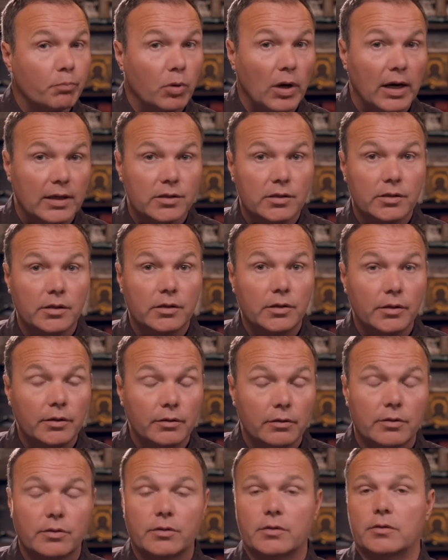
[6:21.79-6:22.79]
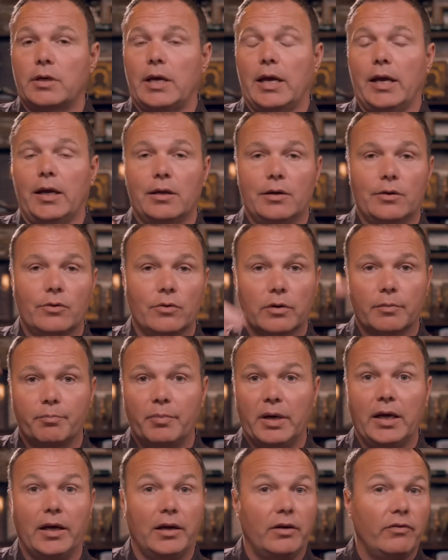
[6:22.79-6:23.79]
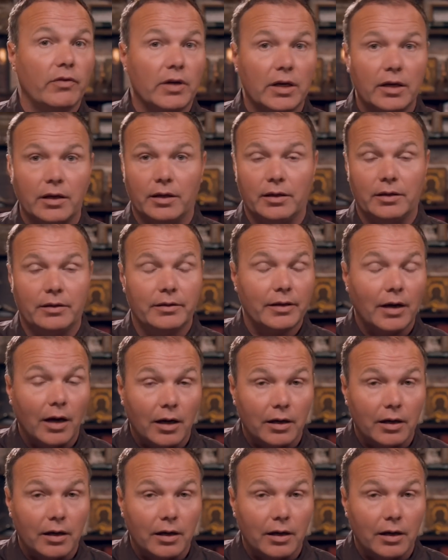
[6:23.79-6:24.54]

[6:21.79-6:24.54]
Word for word: prostitutes and or behaving in